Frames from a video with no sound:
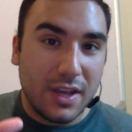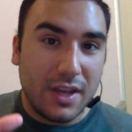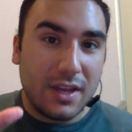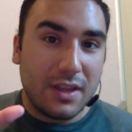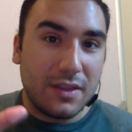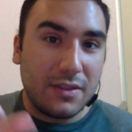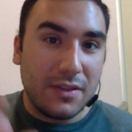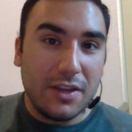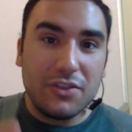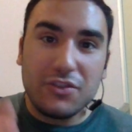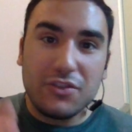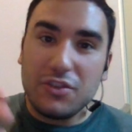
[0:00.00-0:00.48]

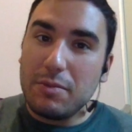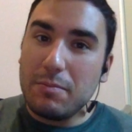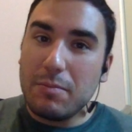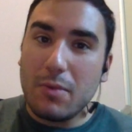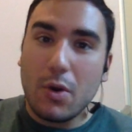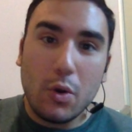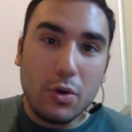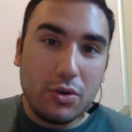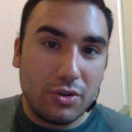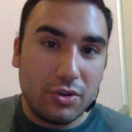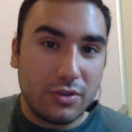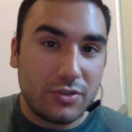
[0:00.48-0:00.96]
these
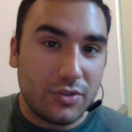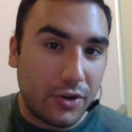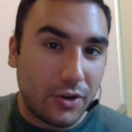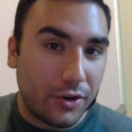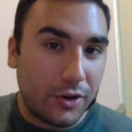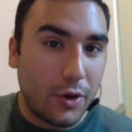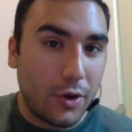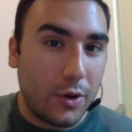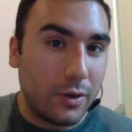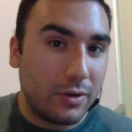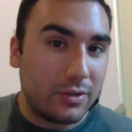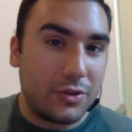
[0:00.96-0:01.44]
emotions are
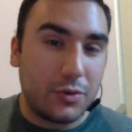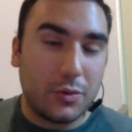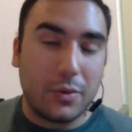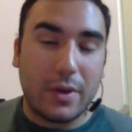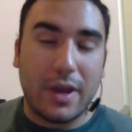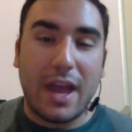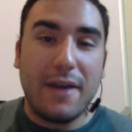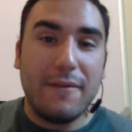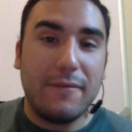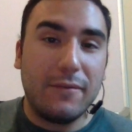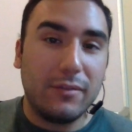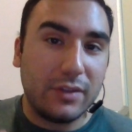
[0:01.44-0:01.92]
going to
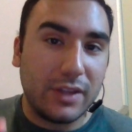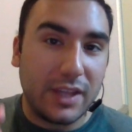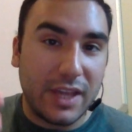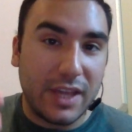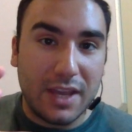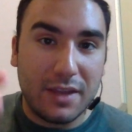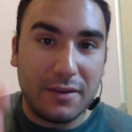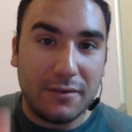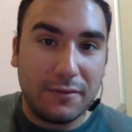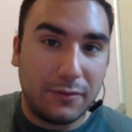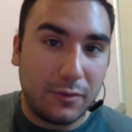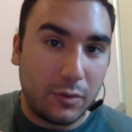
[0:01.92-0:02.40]
heavily
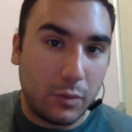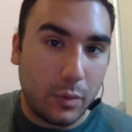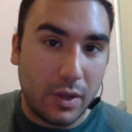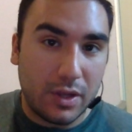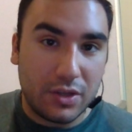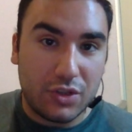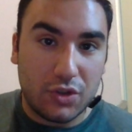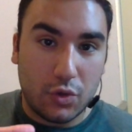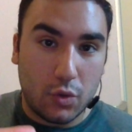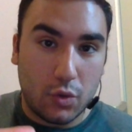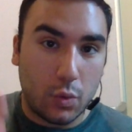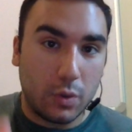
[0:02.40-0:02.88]

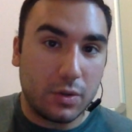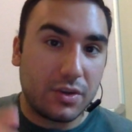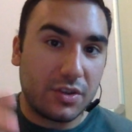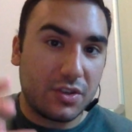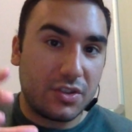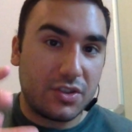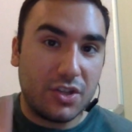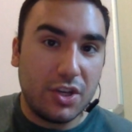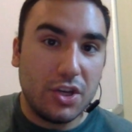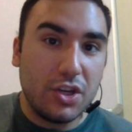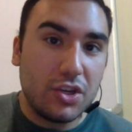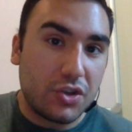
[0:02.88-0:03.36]
influence your
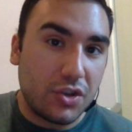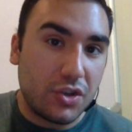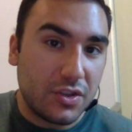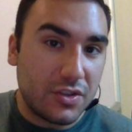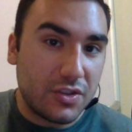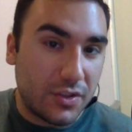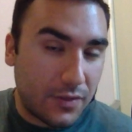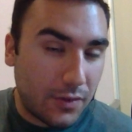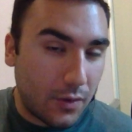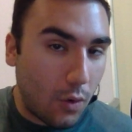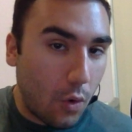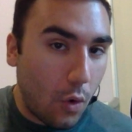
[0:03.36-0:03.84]
decisions,
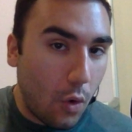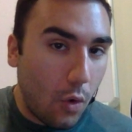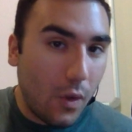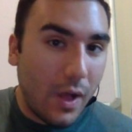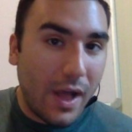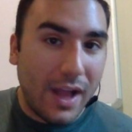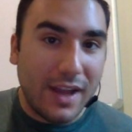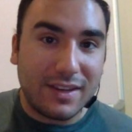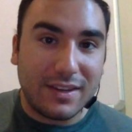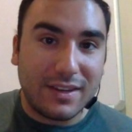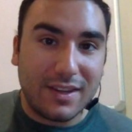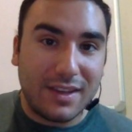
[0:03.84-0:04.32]
and the whole
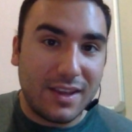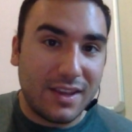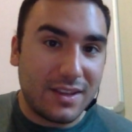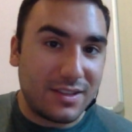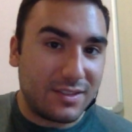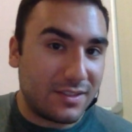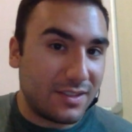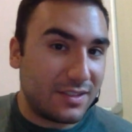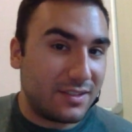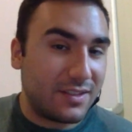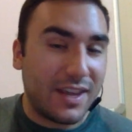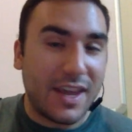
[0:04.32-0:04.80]
idea is
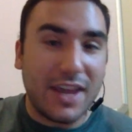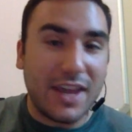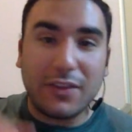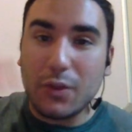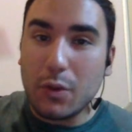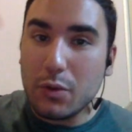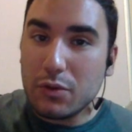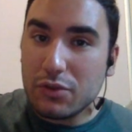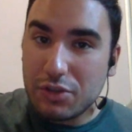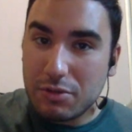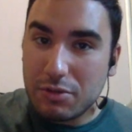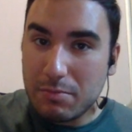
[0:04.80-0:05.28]
to take
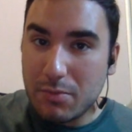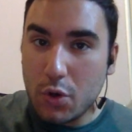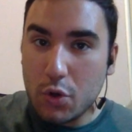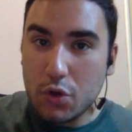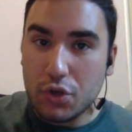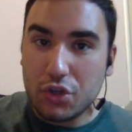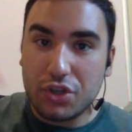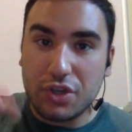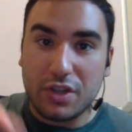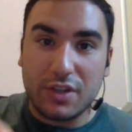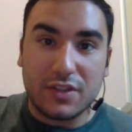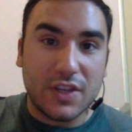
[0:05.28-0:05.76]
those
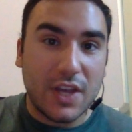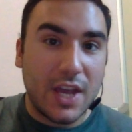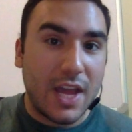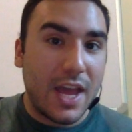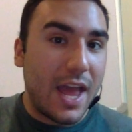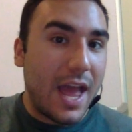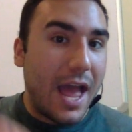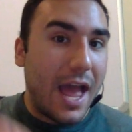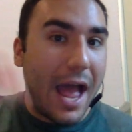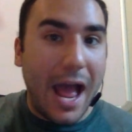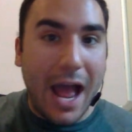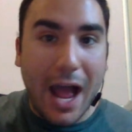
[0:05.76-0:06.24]
emotions
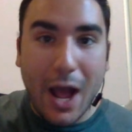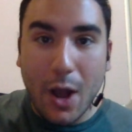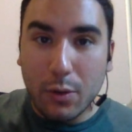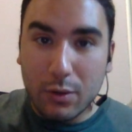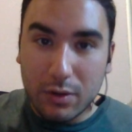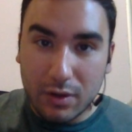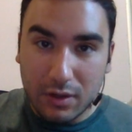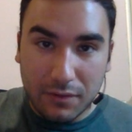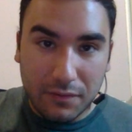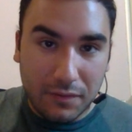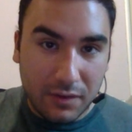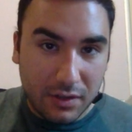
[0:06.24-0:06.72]

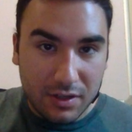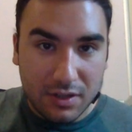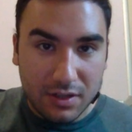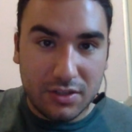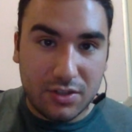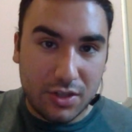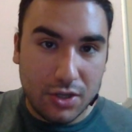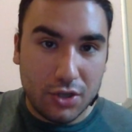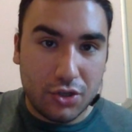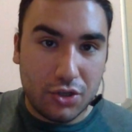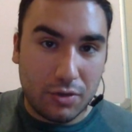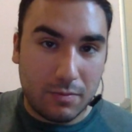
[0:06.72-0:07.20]
out of the
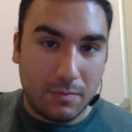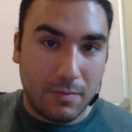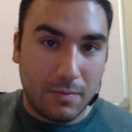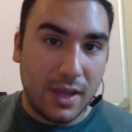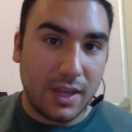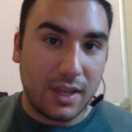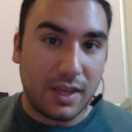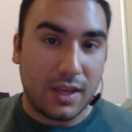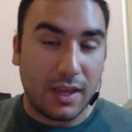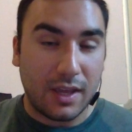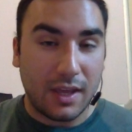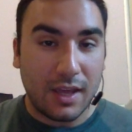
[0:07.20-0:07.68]
decision
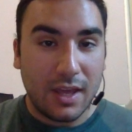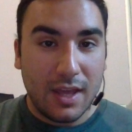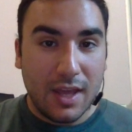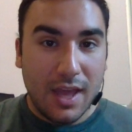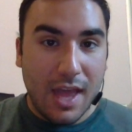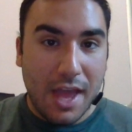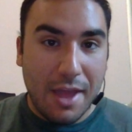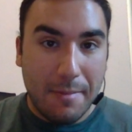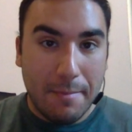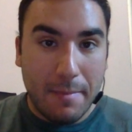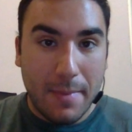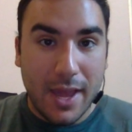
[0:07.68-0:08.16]
making
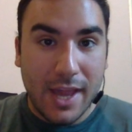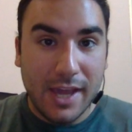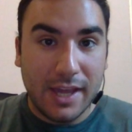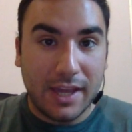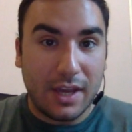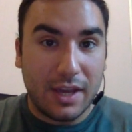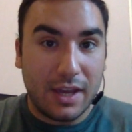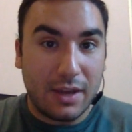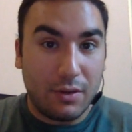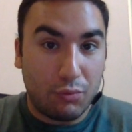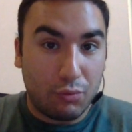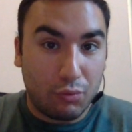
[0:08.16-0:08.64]
and
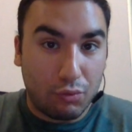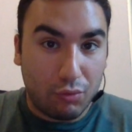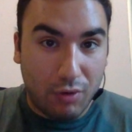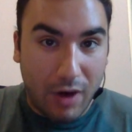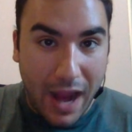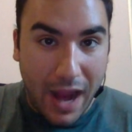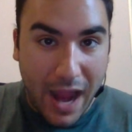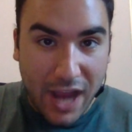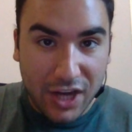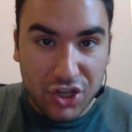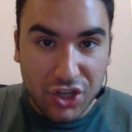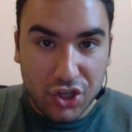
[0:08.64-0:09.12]
make
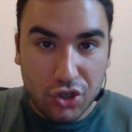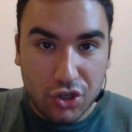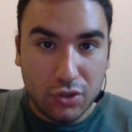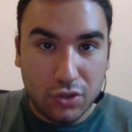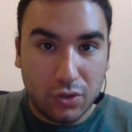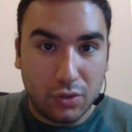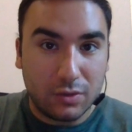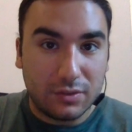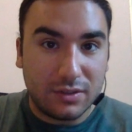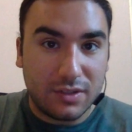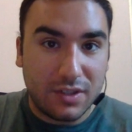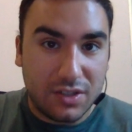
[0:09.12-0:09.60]

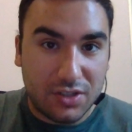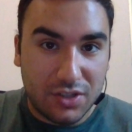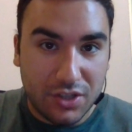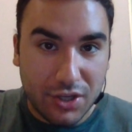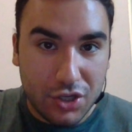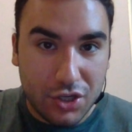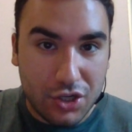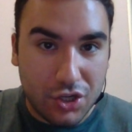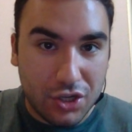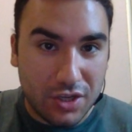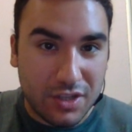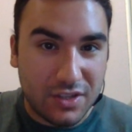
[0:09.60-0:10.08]
rational
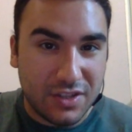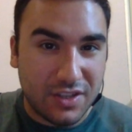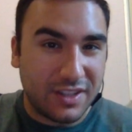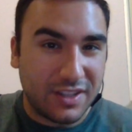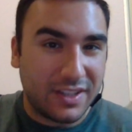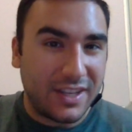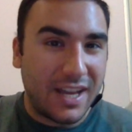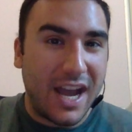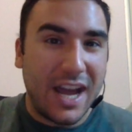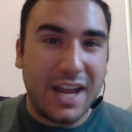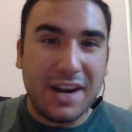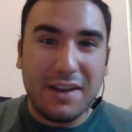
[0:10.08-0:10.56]
decisions and
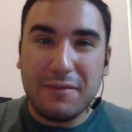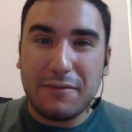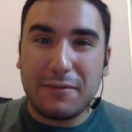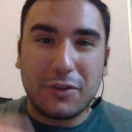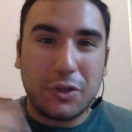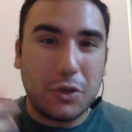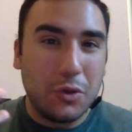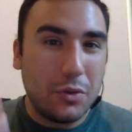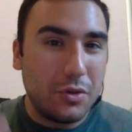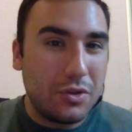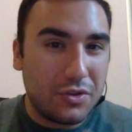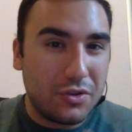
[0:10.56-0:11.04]
kind of
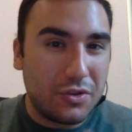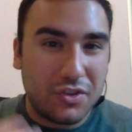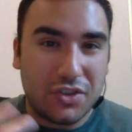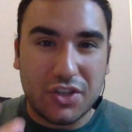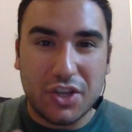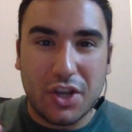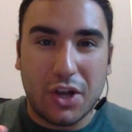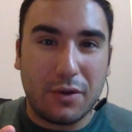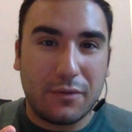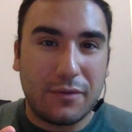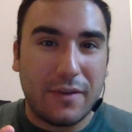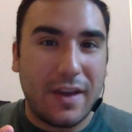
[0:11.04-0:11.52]
view
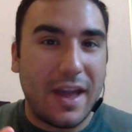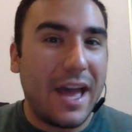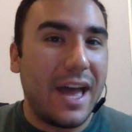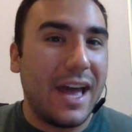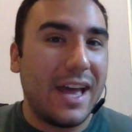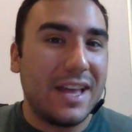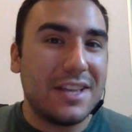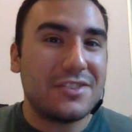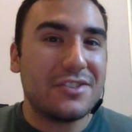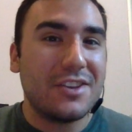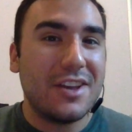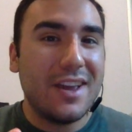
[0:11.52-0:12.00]
yourself
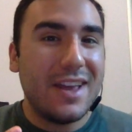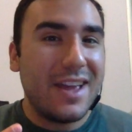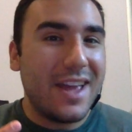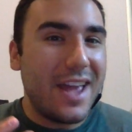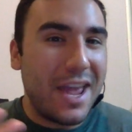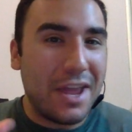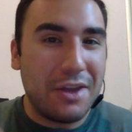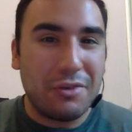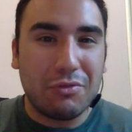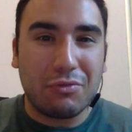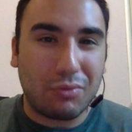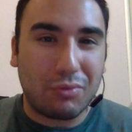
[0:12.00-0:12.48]
as
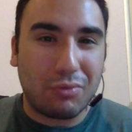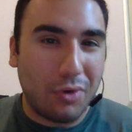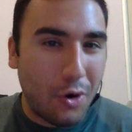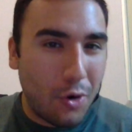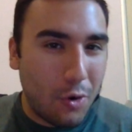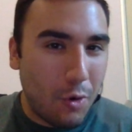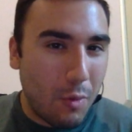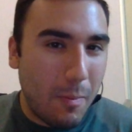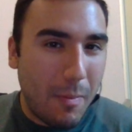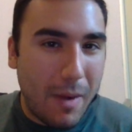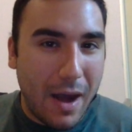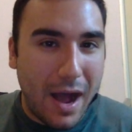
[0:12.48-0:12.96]
a
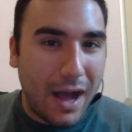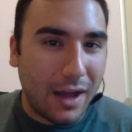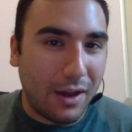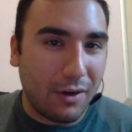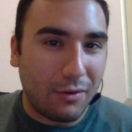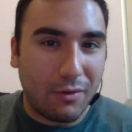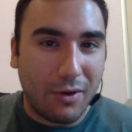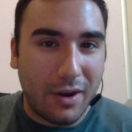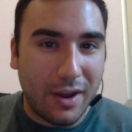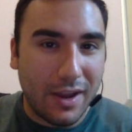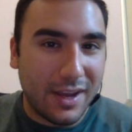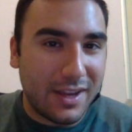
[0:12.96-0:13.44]
robot,
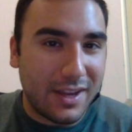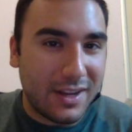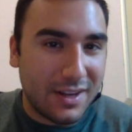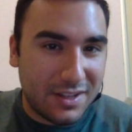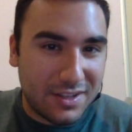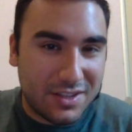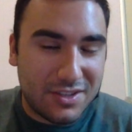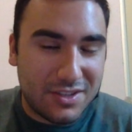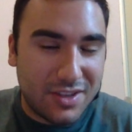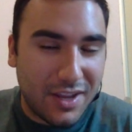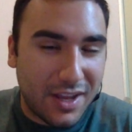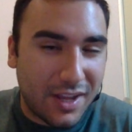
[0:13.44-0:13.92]
right, in a
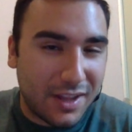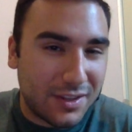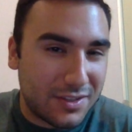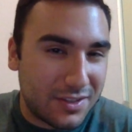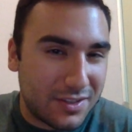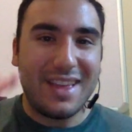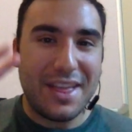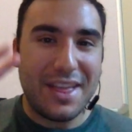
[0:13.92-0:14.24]
sense.